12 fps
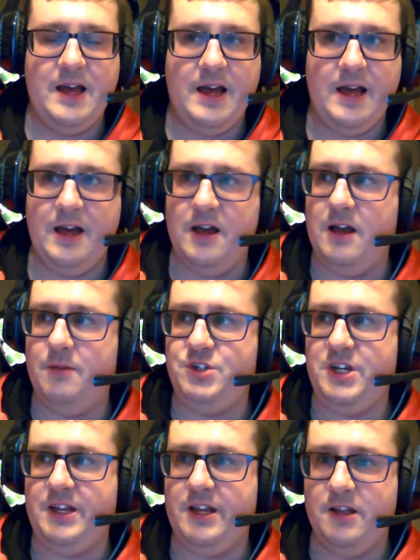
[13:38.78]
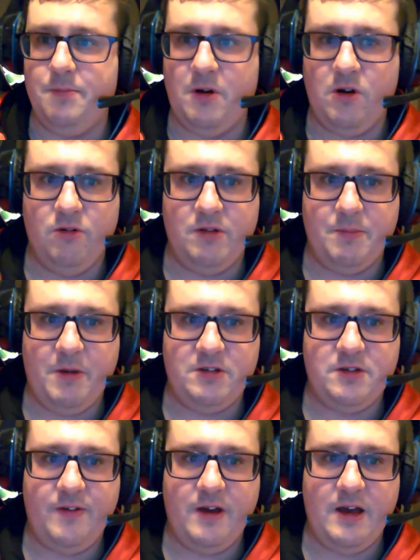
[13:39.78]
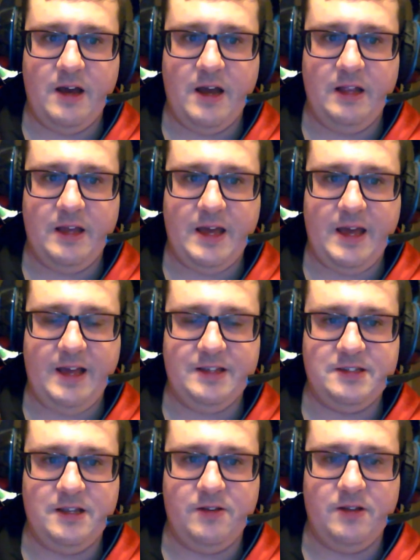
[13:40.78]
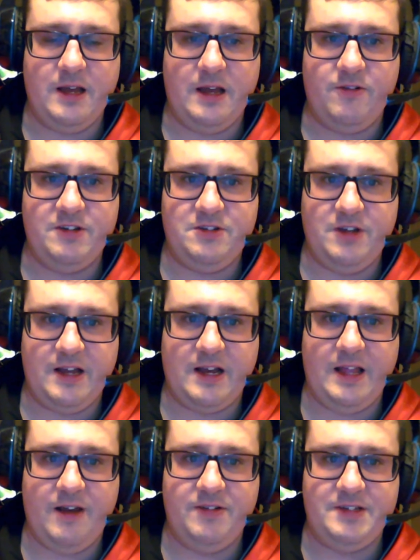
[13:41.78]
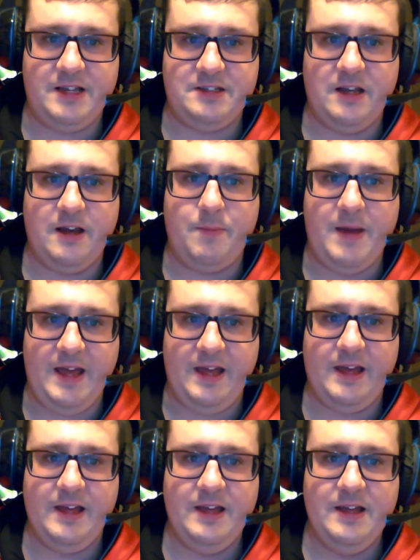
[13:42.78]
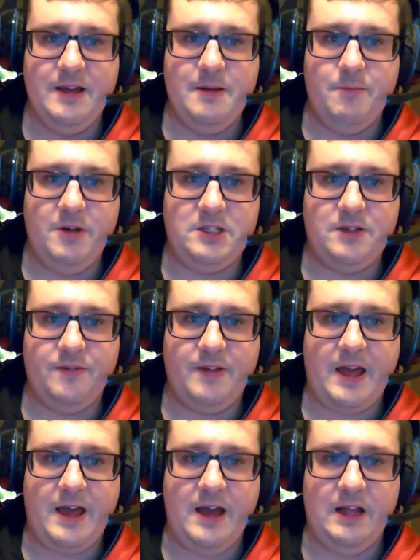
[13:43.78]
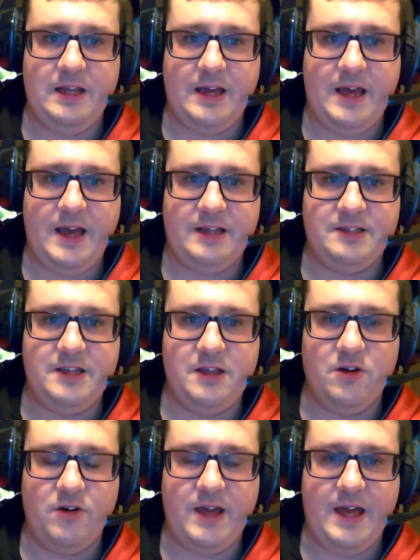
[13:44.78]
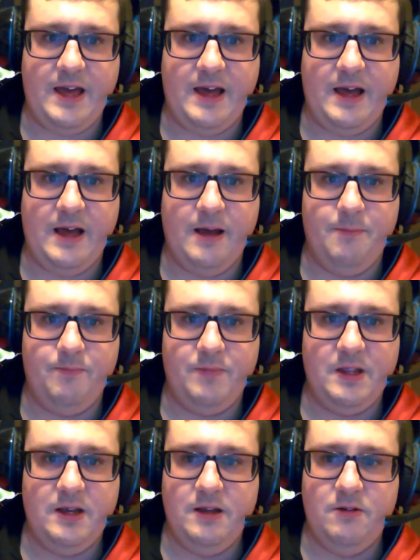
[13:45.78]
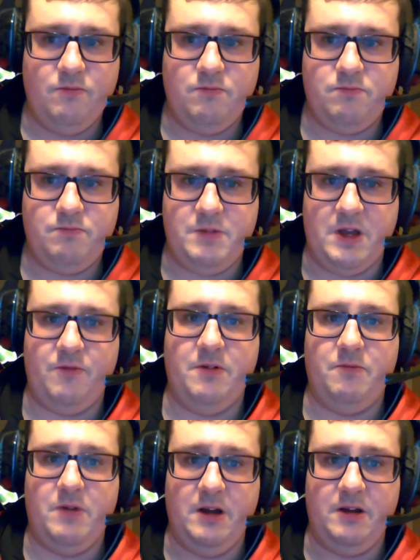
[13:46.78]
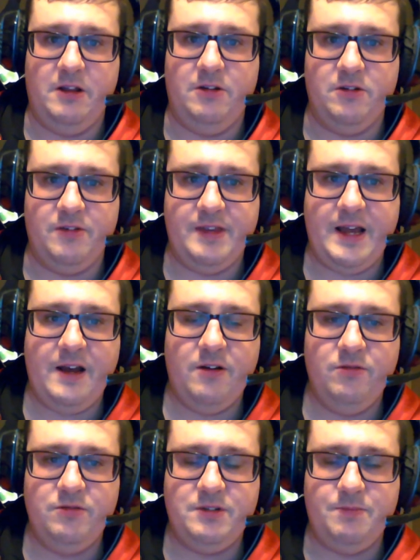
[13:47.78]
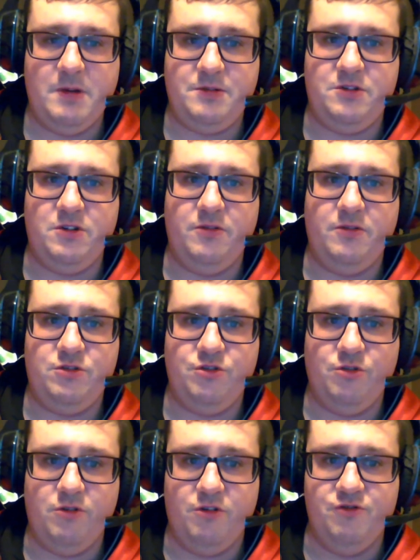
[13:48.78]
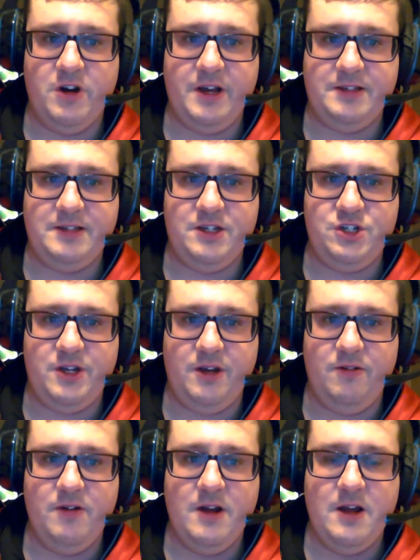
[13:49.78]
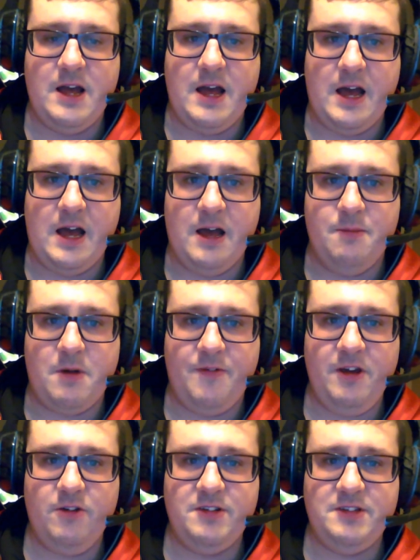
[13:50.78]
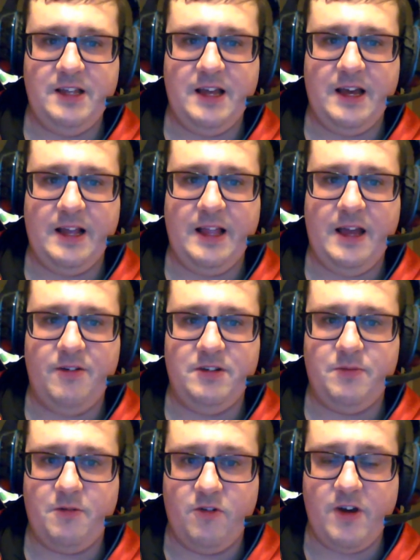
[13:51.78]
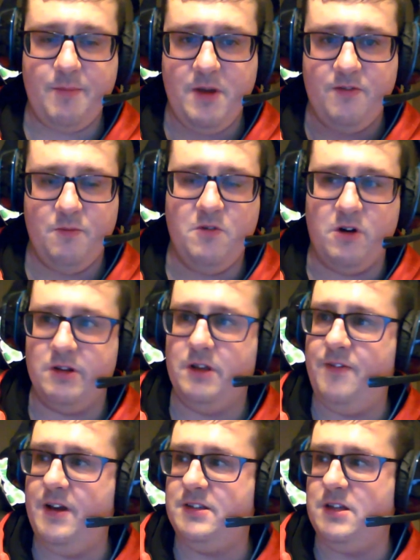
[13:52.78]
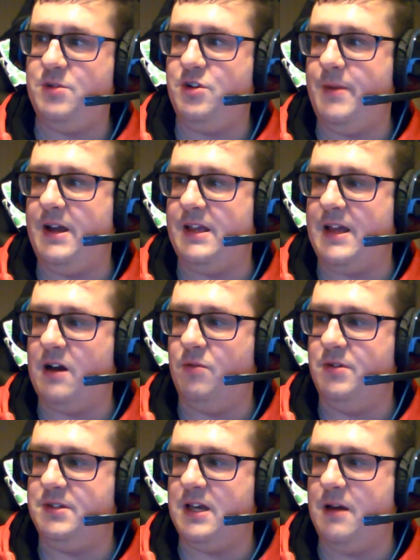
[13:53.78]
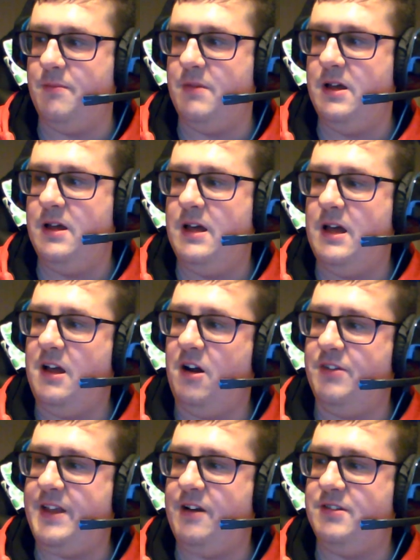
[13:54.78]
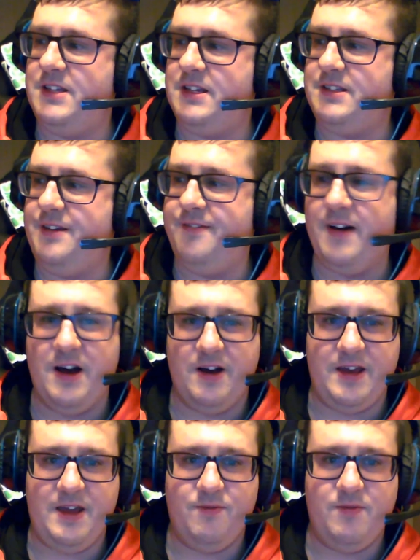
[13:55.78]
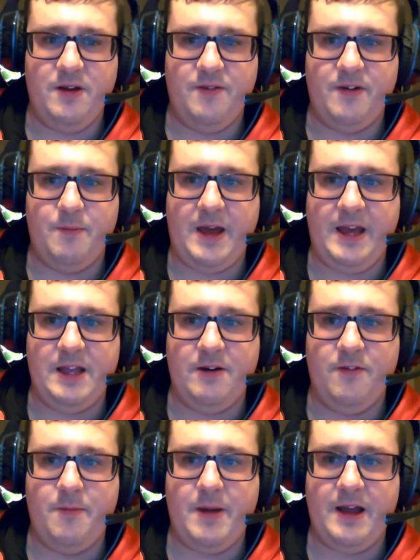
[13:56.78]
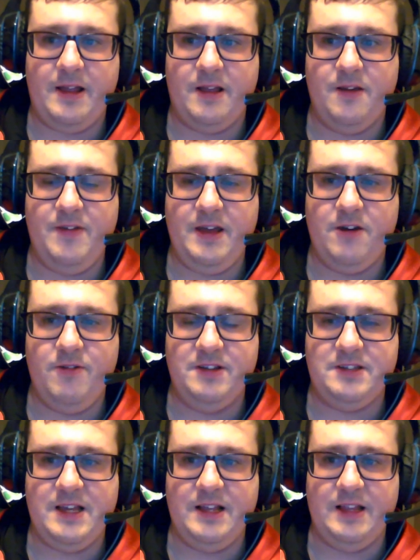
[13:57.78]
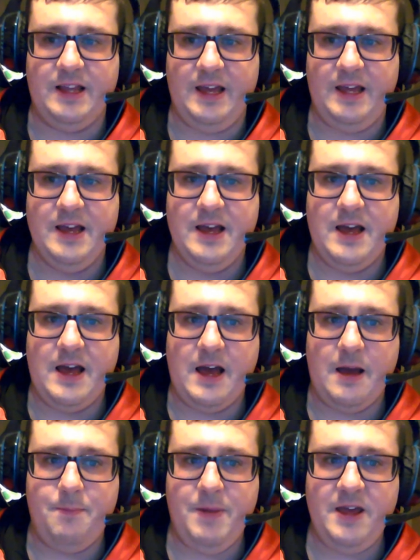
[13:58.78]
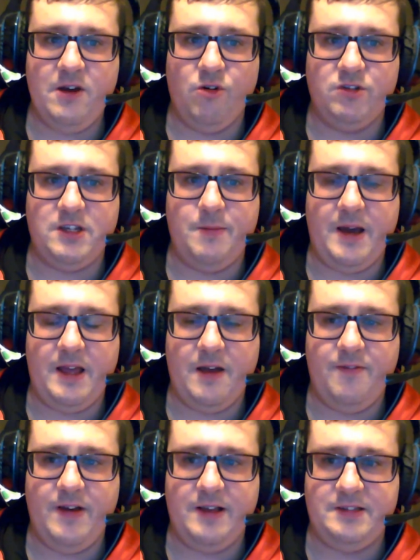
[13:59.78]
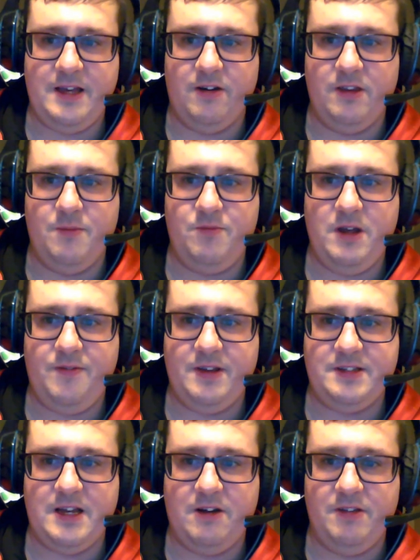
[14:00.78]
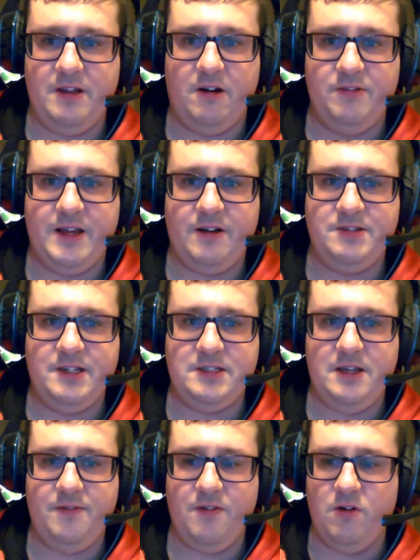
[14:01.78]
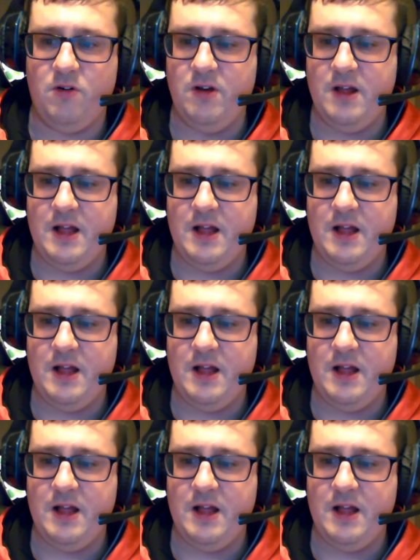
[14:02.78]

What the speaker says: Genie in the Bottle and most of her earlier hits didn't. Christina Aguilera's hits, like Pink, most of their earlier hits did not hit. Were included on Now's. Must due to a rights issue. I think Christina Aguilera's. Correct me if I'm wrong. The first time she made a Now was on Now 65 with Ain't No Other Man, and I think coincidentally, Pink also made her first hit on the previous Now on Now 64